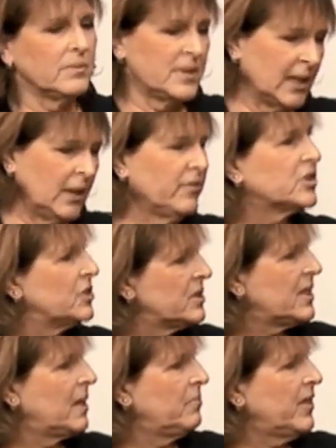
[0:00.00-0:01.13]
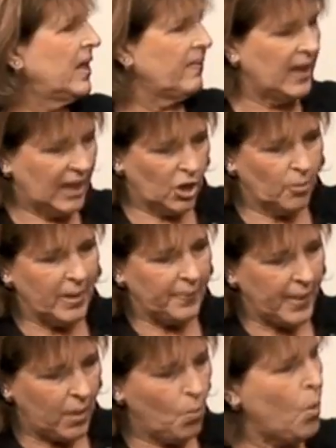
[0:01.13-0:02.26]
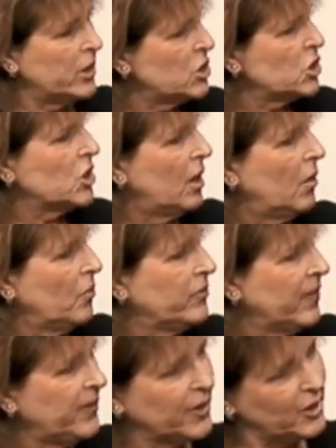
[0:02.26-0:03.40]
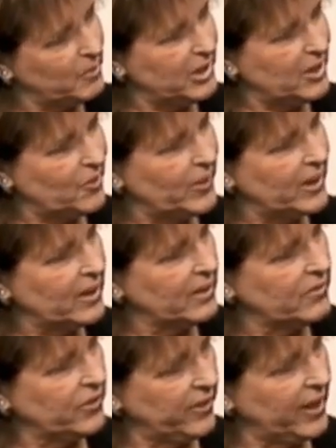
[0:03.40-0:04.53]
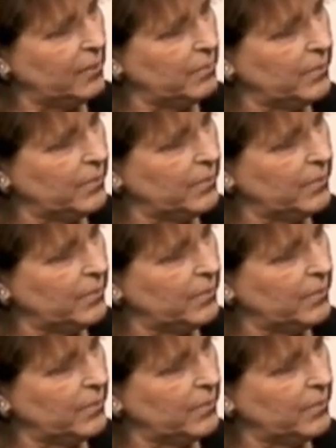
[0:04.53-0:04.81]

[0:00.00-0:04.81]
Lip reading: Television, same thing. They care about that one show that they're going to be doing for them.